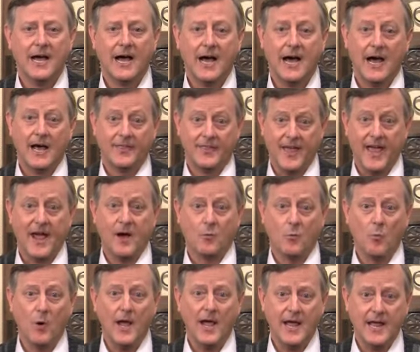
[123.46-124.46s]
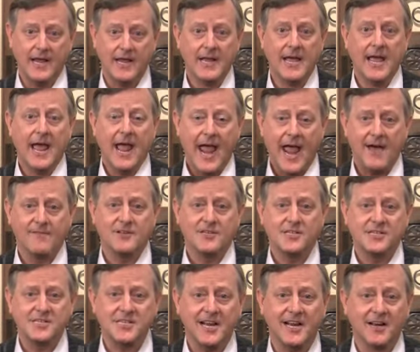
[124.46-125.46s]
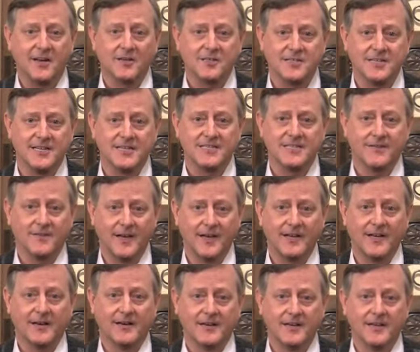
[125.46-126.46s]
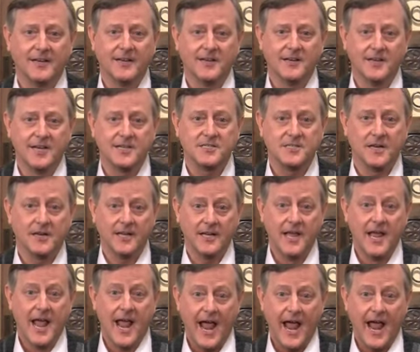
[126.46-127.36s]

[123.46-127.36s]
uh, that way have a settled sense of identity and destiny.